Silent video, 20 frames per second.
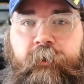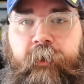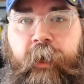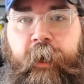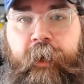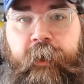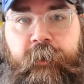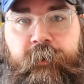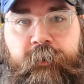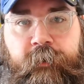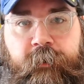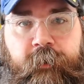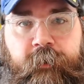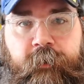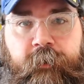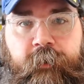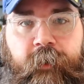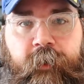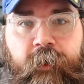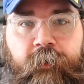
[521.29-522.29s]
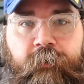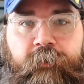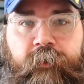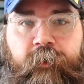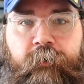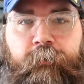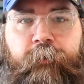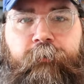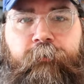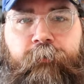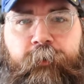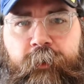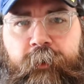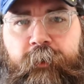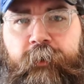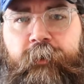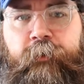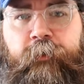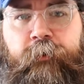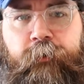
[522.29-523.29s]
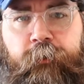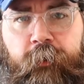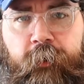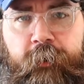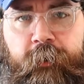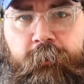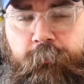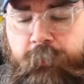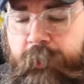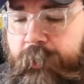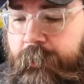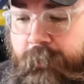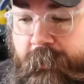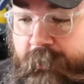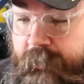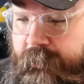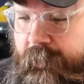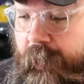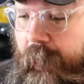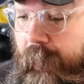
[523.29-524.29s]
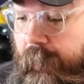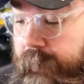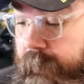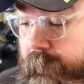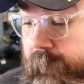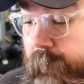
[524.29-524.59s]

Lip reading: taste, and that was going to be really strong and bitter, and it's not. It's